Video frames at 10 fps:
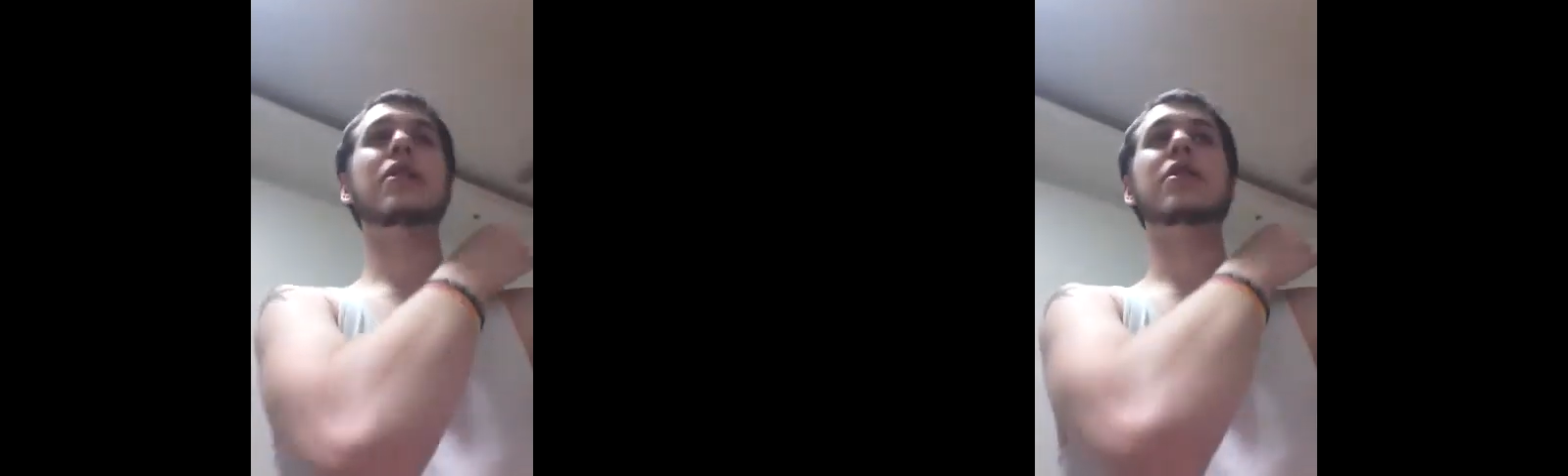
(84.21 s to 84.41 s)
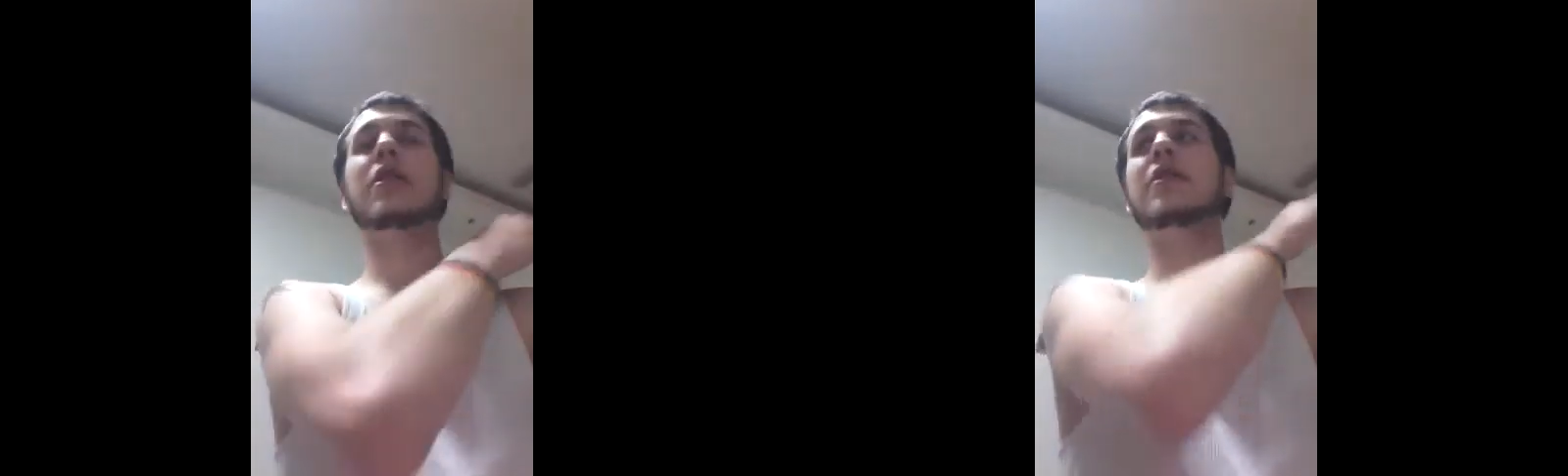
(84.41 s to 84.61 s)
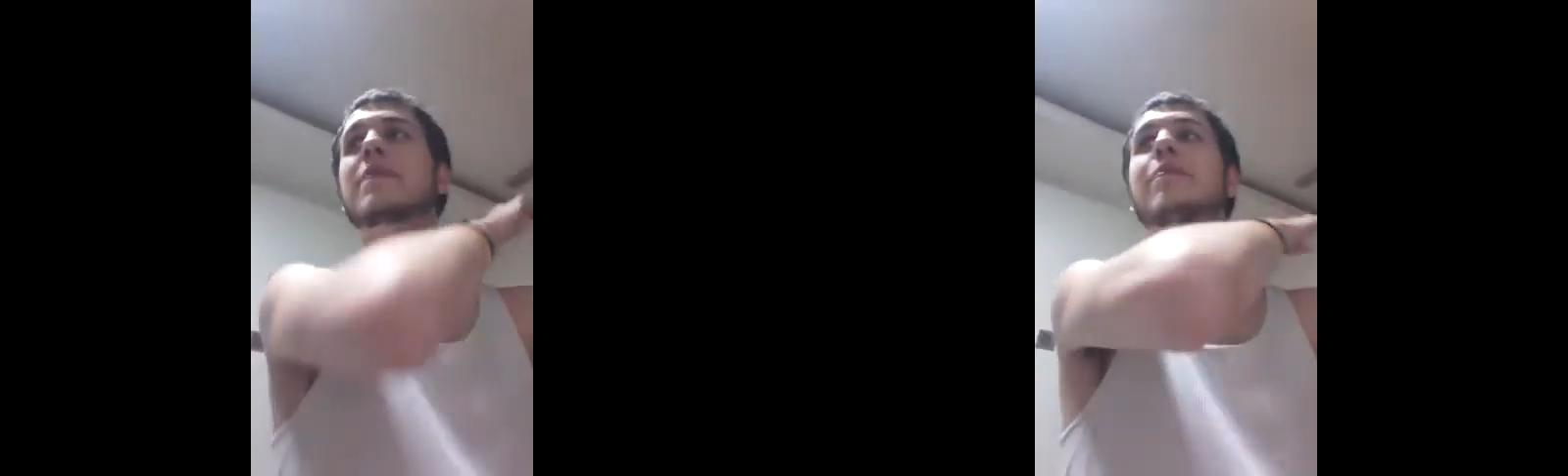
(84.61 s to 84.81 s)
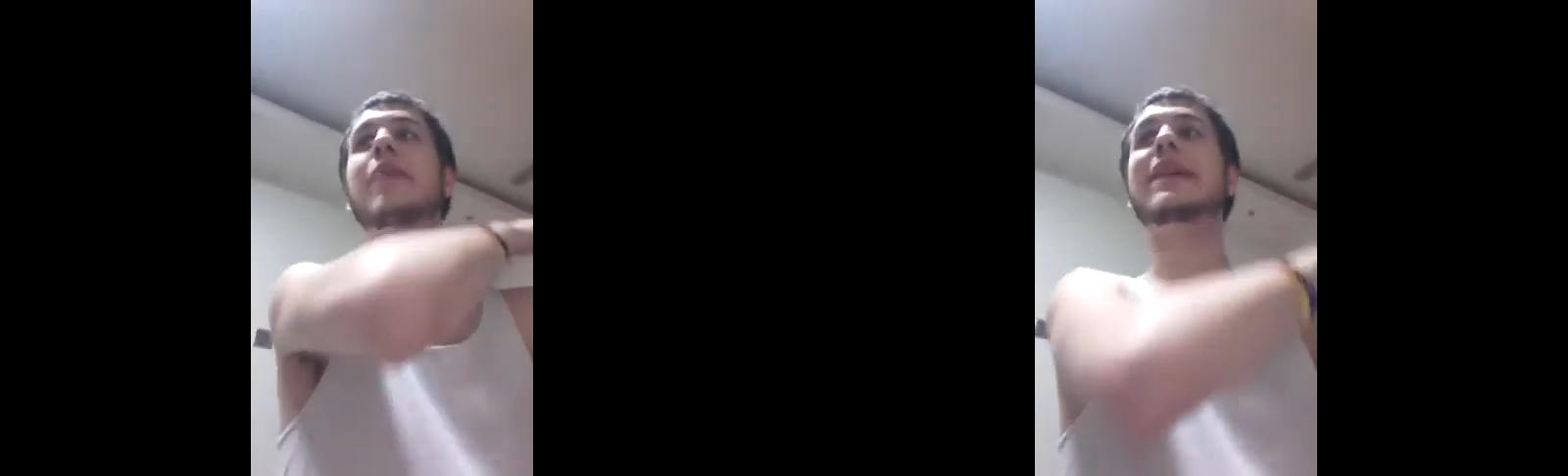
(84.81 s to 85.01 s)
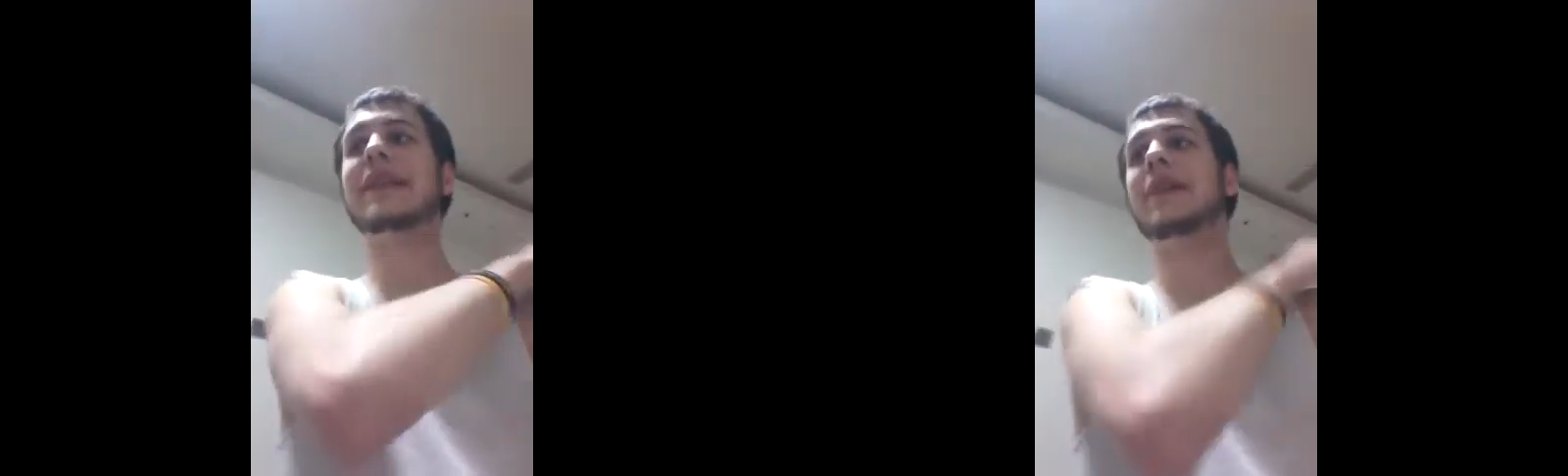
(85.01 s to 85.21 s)
and just
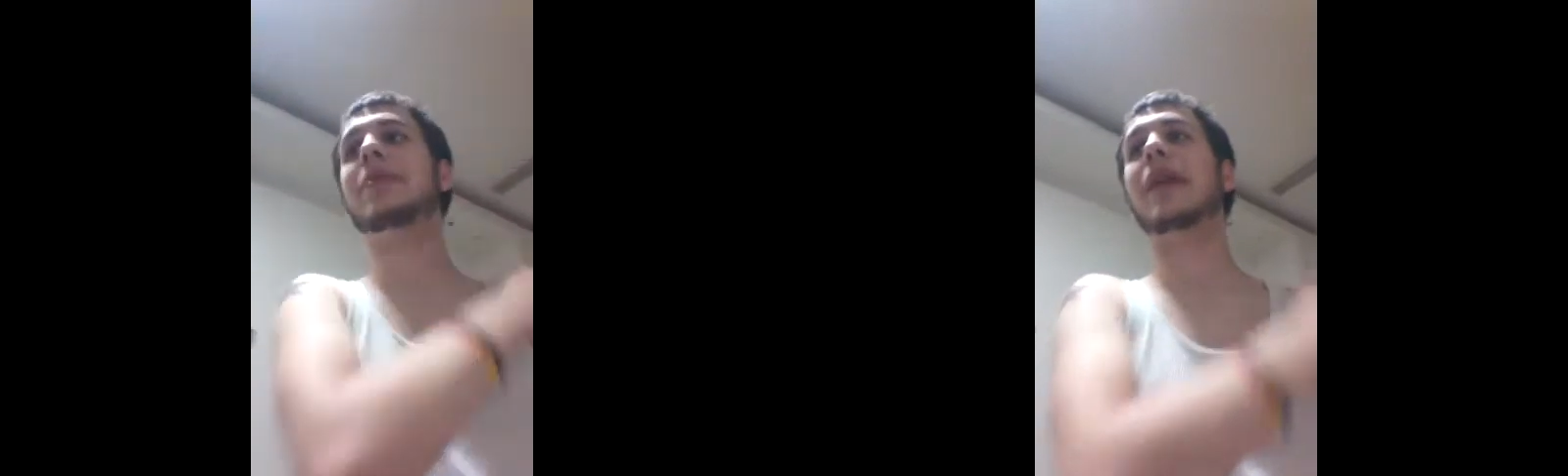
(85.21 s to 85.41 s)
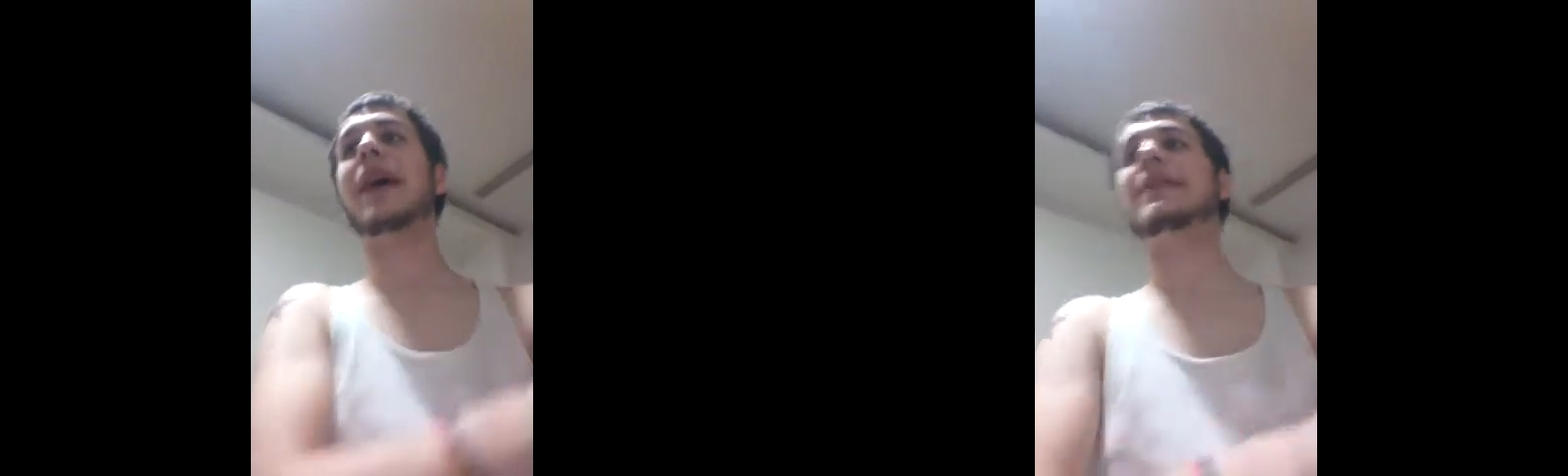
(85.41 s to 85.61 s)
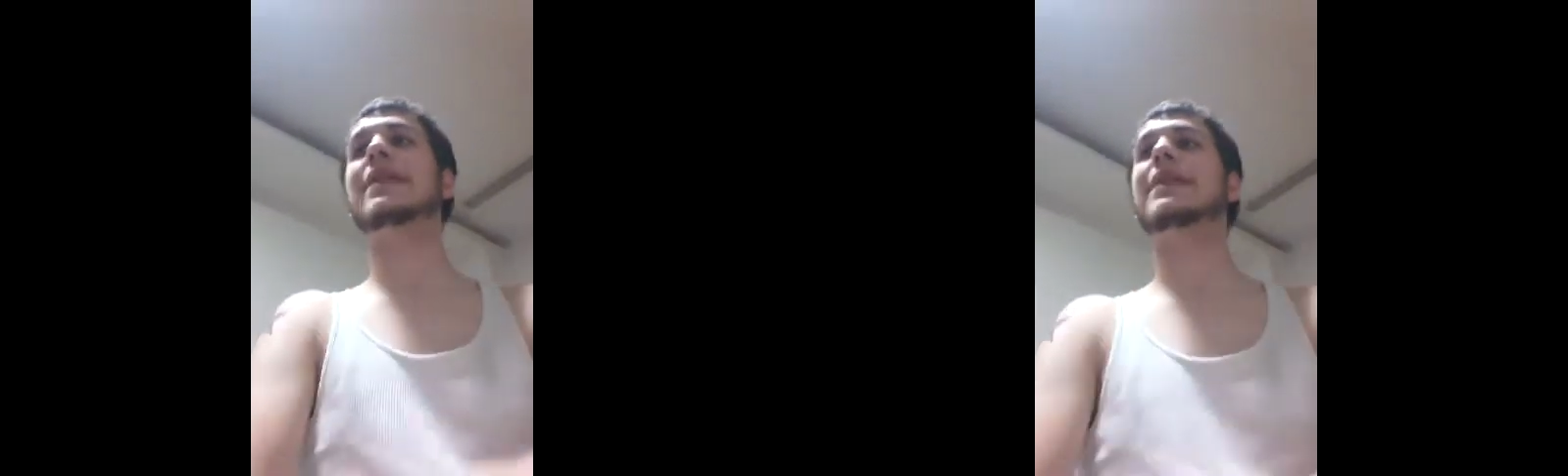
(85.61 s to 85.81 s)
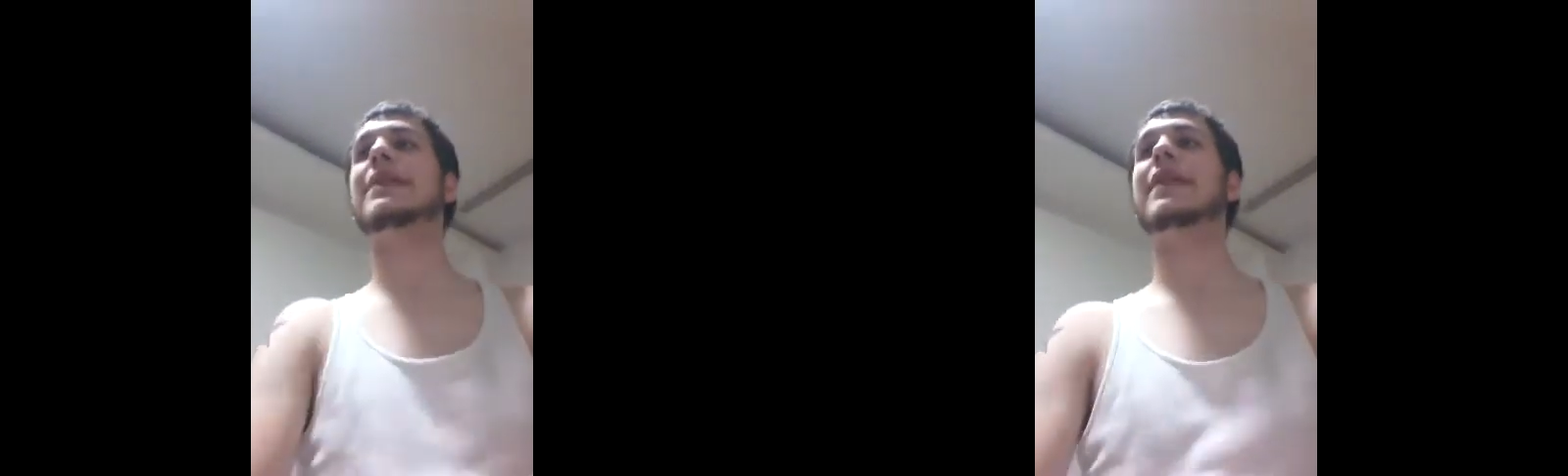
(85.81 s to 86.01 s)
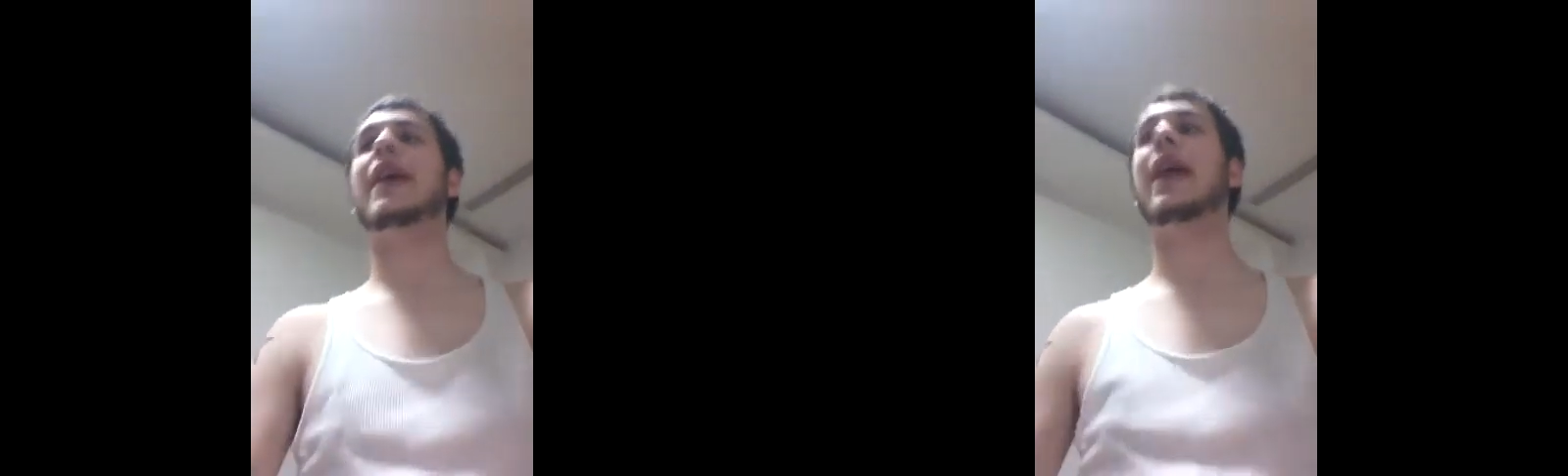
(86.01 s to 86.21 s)
basic appliances. I
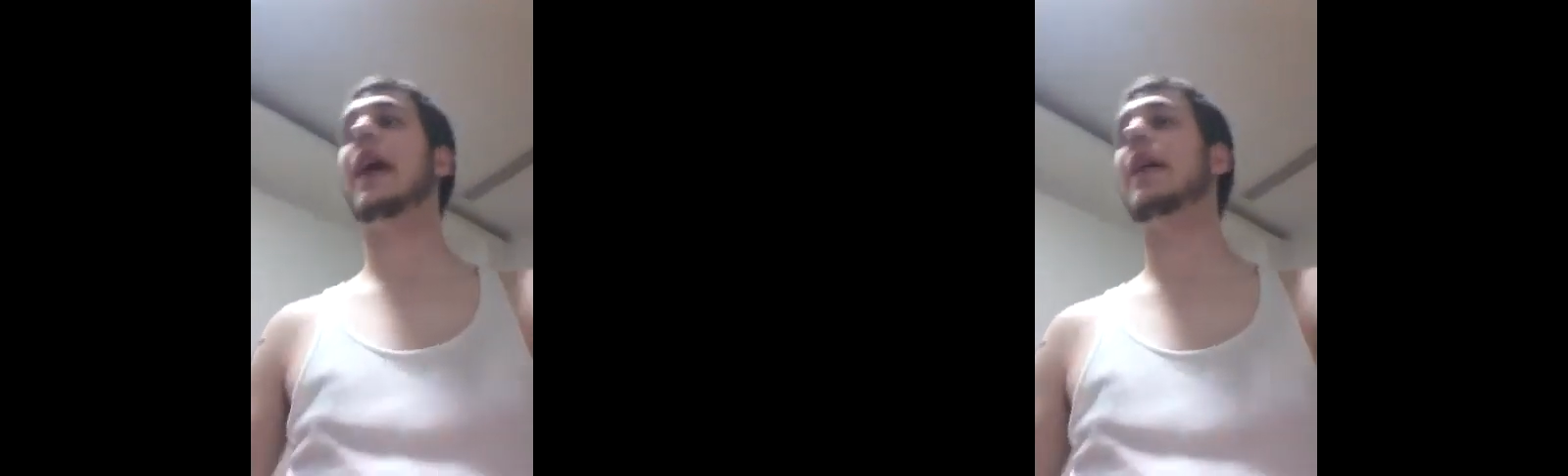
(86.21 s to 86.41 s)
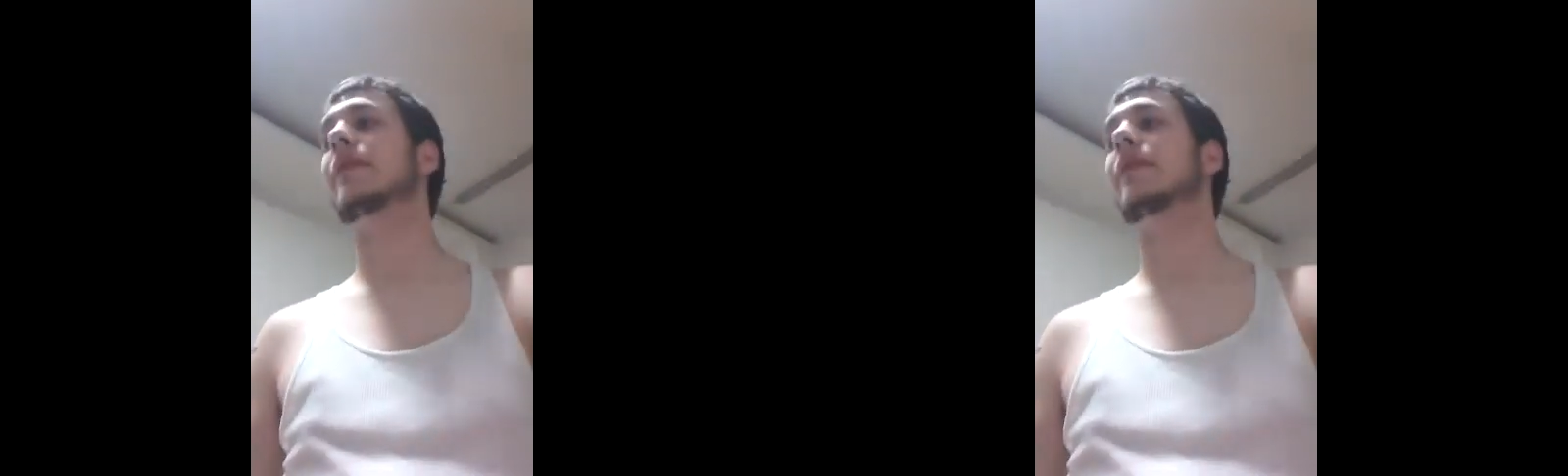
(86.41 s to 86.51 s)
didn't have